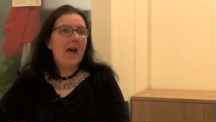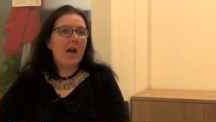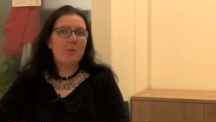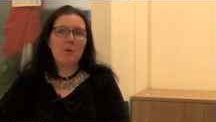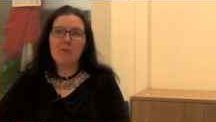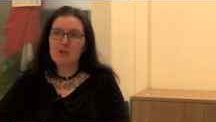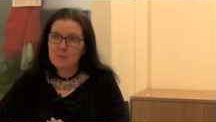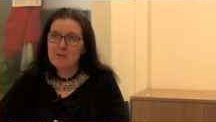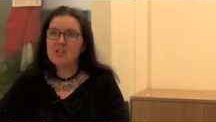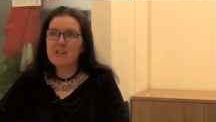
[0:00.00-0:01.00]
um, of
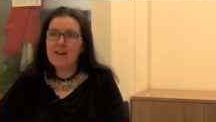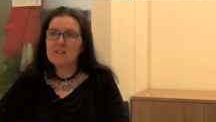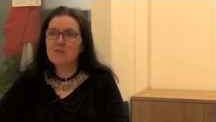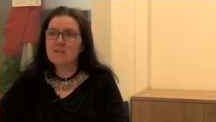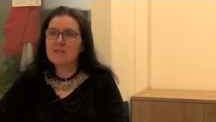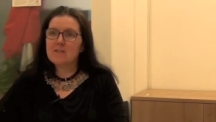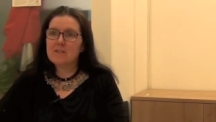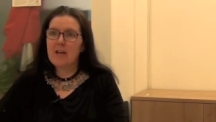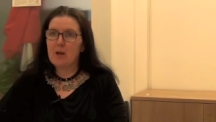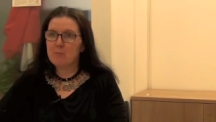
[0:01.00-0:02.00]
community
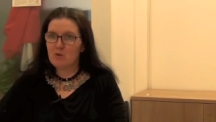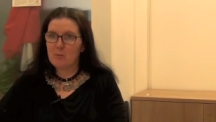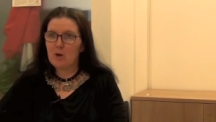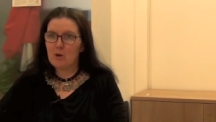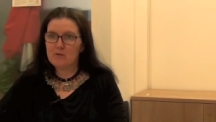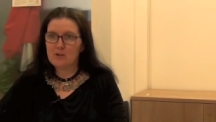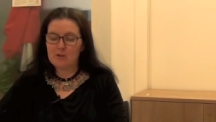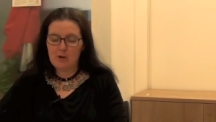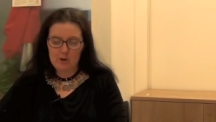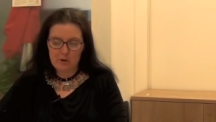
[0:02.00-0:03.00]
activists um, from all over
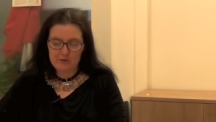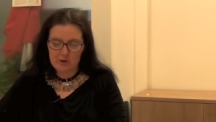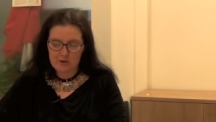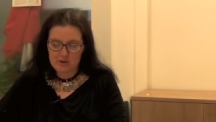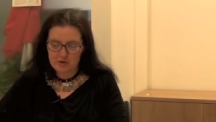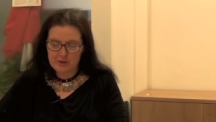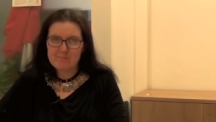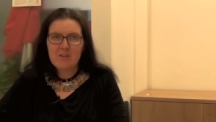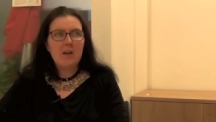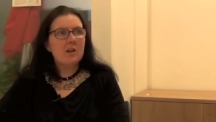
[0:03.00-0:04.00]
the all over the country.
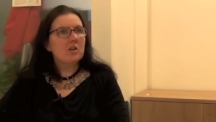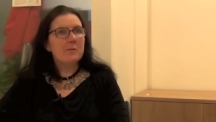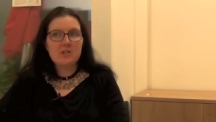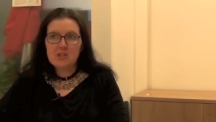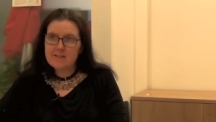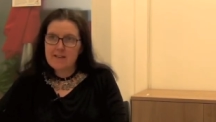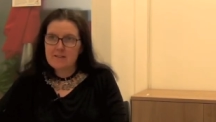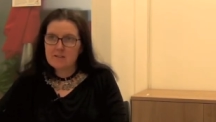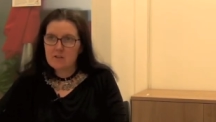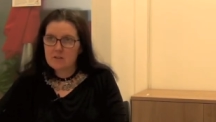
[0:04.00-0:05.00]
Communities
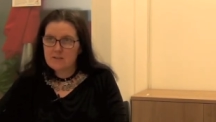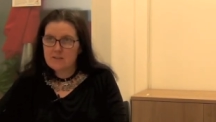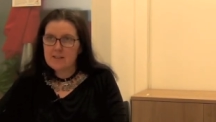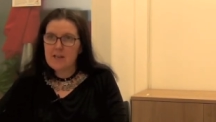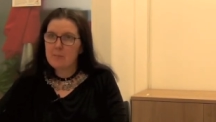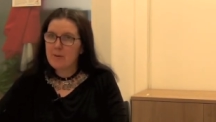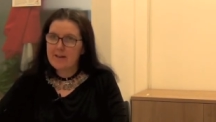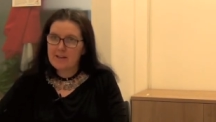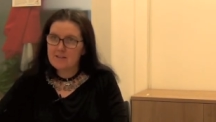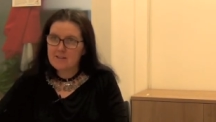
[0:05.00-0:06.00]
against cuts, the
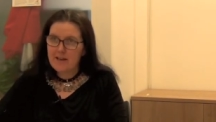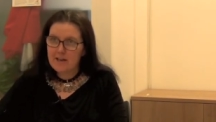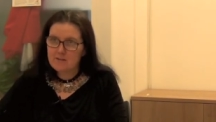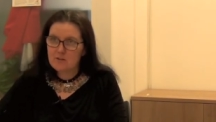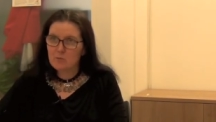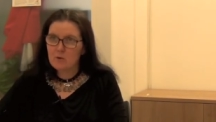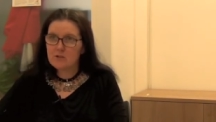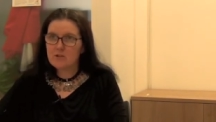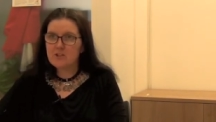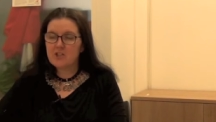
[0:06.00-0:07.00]
campaign against the house and
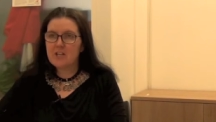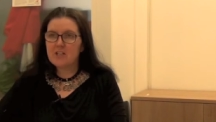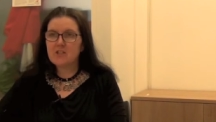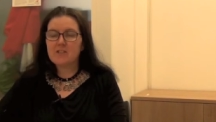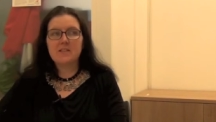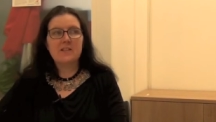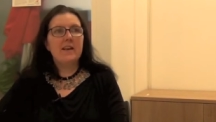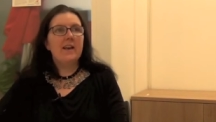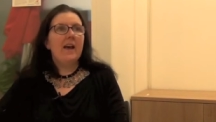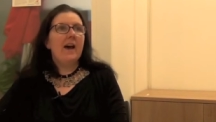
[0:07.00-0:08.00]
water charges
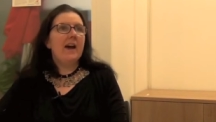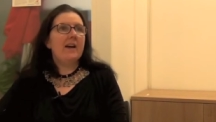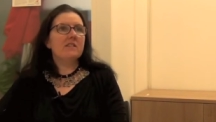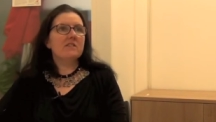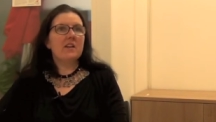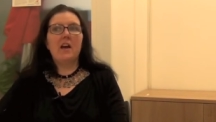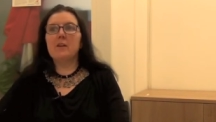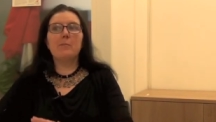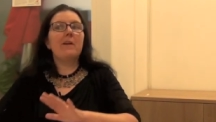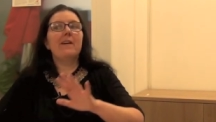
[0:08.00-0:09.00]
and,
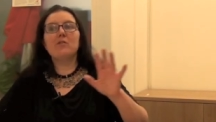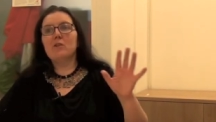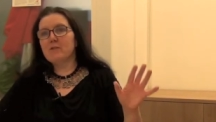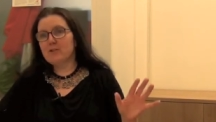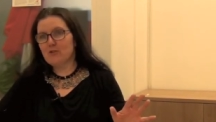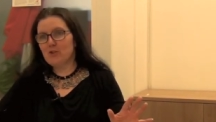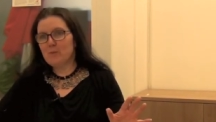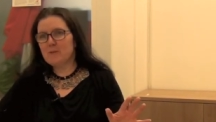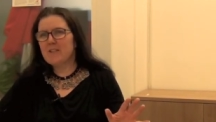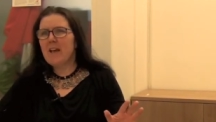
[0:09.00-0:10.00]
and a plethora of other
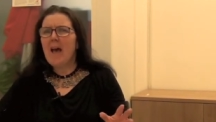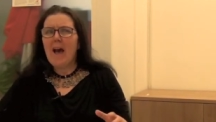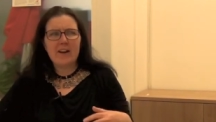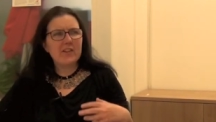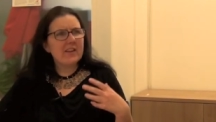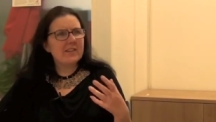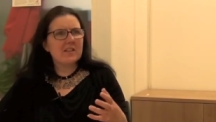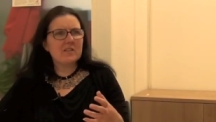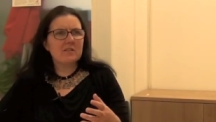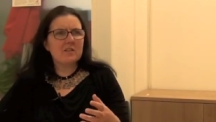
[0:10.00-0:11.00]
groups. And I think
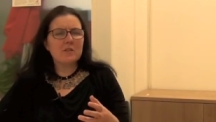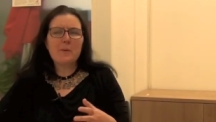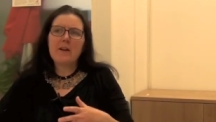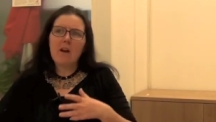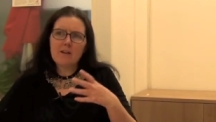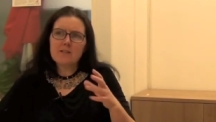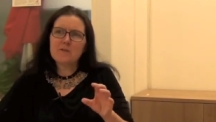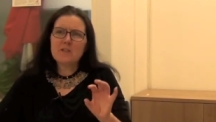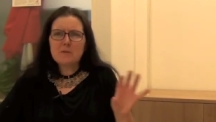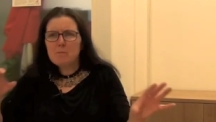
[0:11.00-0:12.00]
that there's been lots
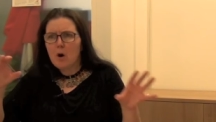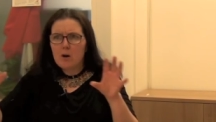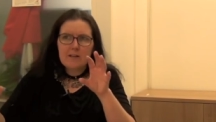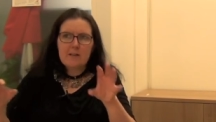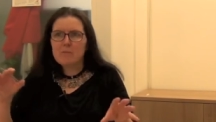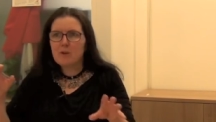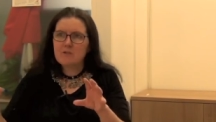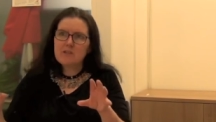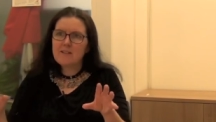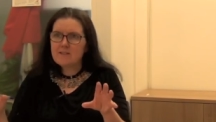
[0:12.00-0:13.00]
of small little
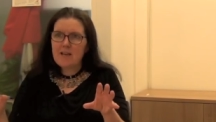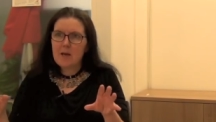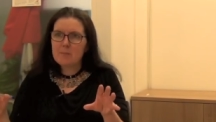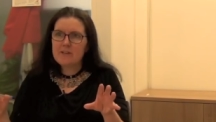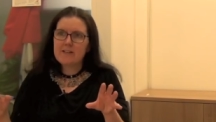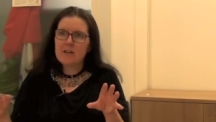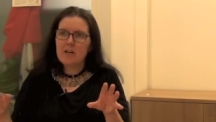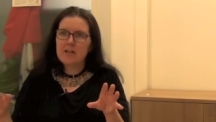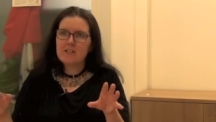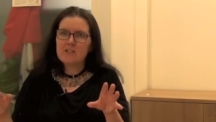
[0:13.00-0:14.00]
protests happening in
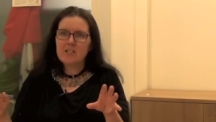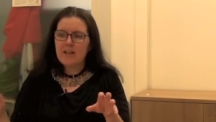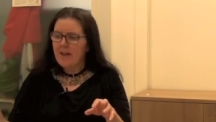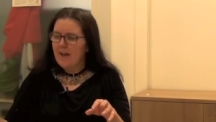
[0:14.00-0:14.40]
Ireland,